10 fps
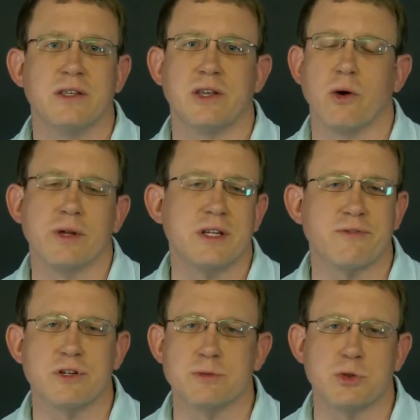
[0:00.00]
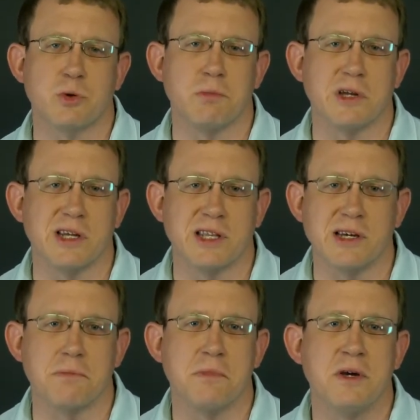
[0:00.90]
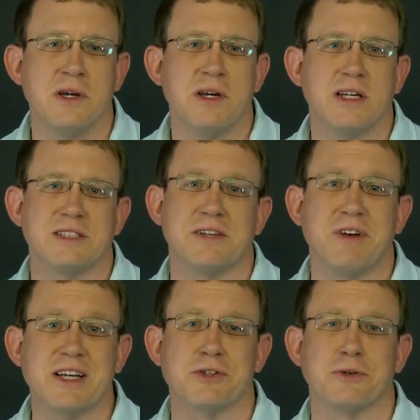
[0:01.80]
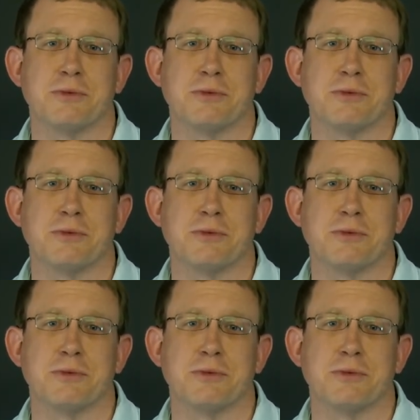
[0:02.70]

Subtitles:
The only difference between me and them is the vessel